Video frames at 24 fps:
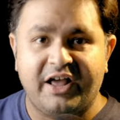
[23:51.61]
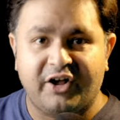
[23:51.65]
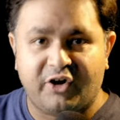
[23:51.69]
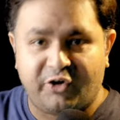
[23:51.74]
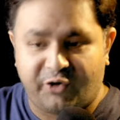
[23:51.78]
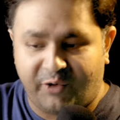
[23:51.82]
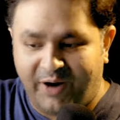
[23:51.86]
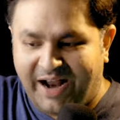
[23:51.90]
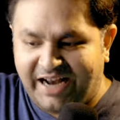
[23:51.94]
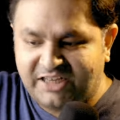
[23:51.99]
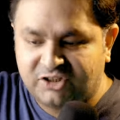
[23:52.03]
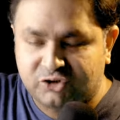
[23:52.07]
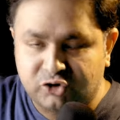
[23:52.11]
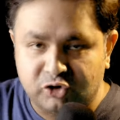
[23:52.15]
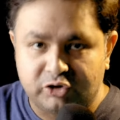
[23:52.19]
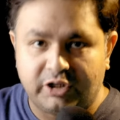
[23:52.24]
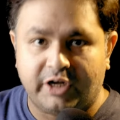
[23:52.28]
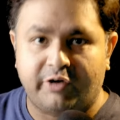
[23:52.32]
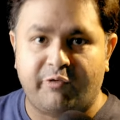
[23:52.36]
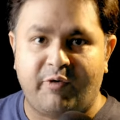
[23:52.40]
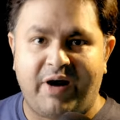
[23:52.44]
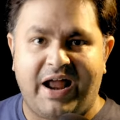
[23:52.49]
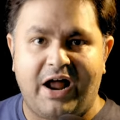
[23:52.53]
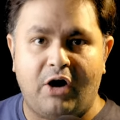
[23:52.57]
crash to the
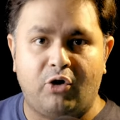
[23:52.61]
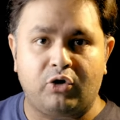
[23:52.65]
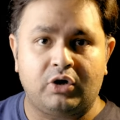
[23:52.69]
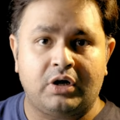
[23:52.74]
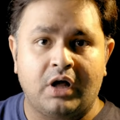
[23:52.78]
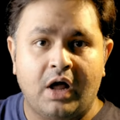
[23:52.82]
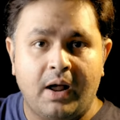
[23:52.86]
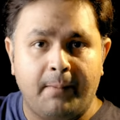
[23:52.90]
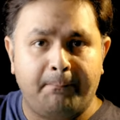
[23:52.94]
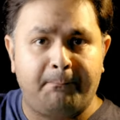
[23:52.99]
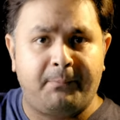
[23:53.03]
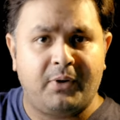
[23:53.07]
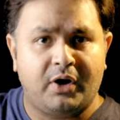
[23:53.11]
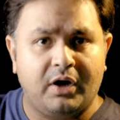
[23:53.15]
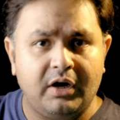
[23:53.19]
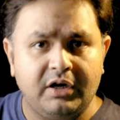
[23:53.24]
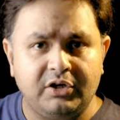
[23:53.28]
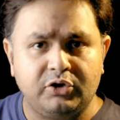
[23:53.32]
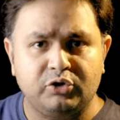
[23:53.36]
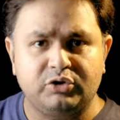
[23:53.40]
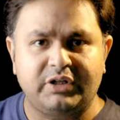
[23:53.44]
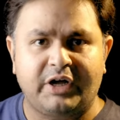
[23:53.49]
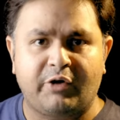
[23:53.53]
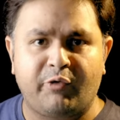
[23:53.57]
ground, burn
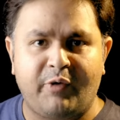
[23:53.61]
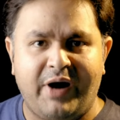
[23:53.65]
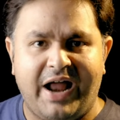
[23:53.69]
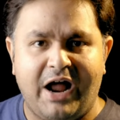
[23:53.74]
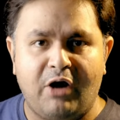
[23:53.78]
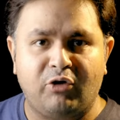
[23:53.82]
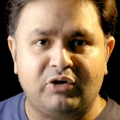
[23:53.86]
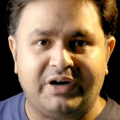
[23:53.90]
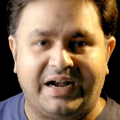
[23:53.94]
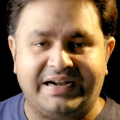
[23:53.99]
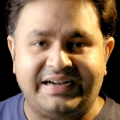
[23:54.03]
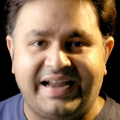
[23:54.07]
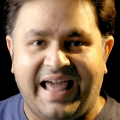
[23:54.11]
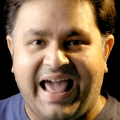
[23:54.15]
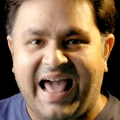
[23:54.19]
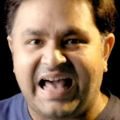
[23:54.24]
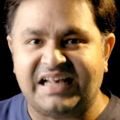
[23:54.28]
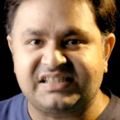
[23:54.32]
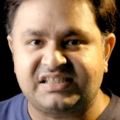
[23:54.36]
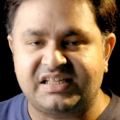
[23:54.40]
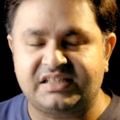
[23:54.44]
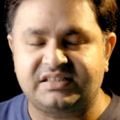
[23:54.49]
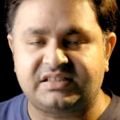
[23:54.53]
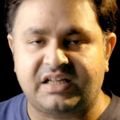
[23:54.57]
to the ground, and
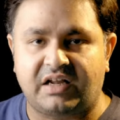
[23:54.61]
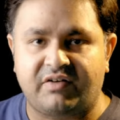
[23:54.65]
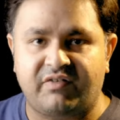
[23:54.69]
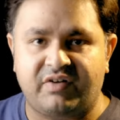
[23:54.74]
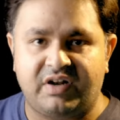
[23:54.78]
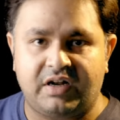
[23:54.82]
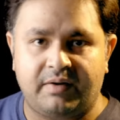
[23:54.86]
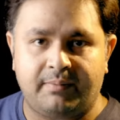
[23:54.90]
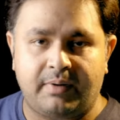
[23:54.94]
assets are,